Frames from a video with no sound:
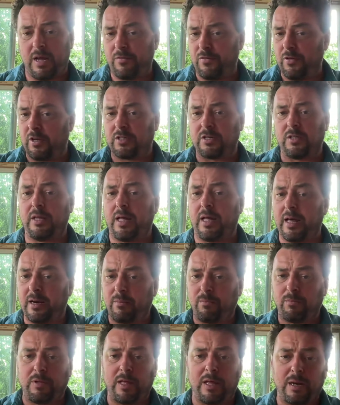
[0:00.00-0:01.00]
I feel like there's a lot
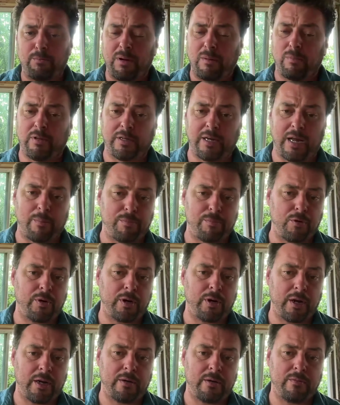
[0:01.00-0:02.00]
of bubbling up
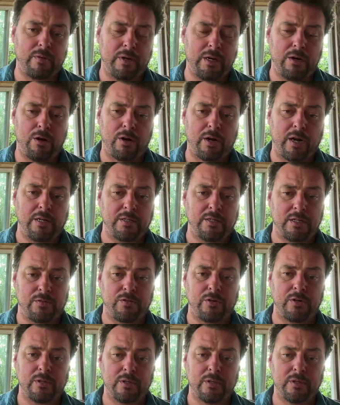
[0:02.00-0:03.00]
going on in all kinds of
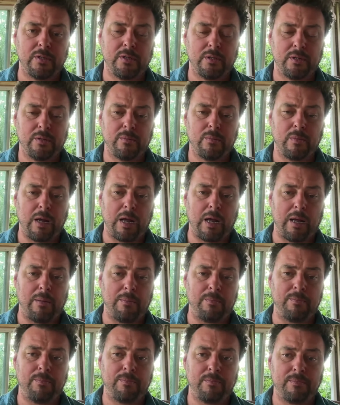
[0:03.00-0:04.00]
different,
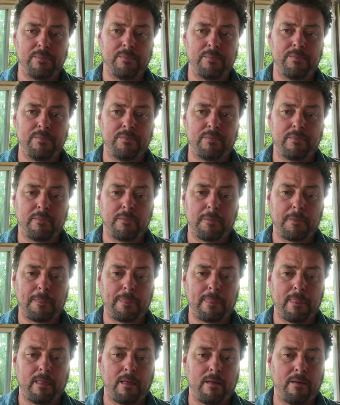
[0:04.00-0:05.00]
um,
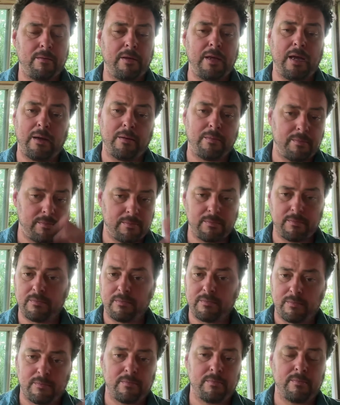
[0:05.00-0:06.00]
yeah,
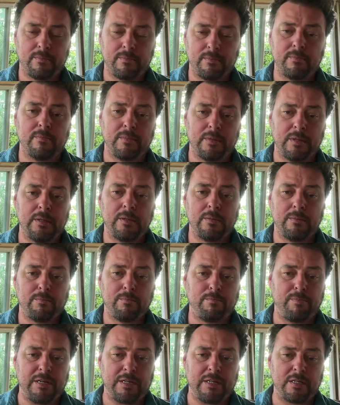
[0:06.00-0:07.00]

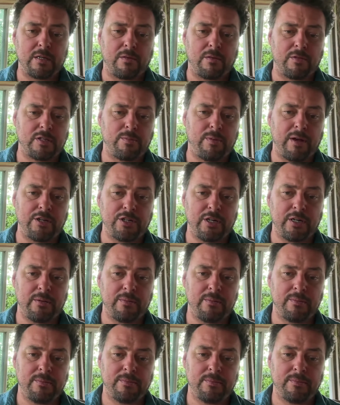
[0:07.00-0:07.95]
pieces of the supply chain.